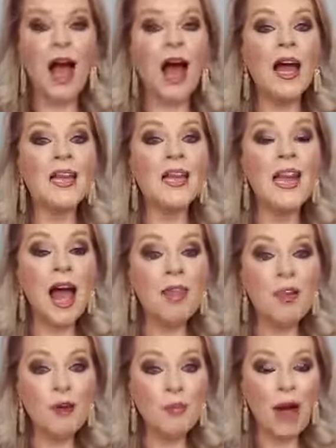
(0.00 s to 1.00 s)

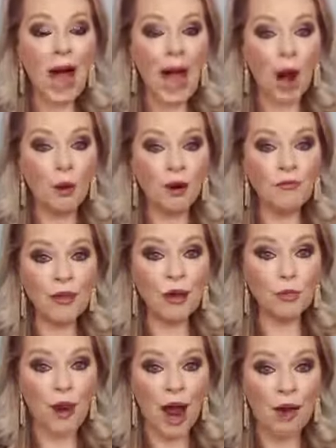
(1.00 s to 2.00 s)
Another powerful
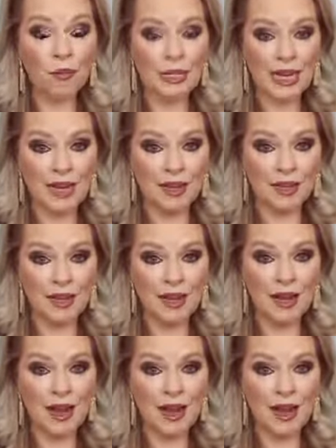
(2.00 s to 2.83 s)
grounding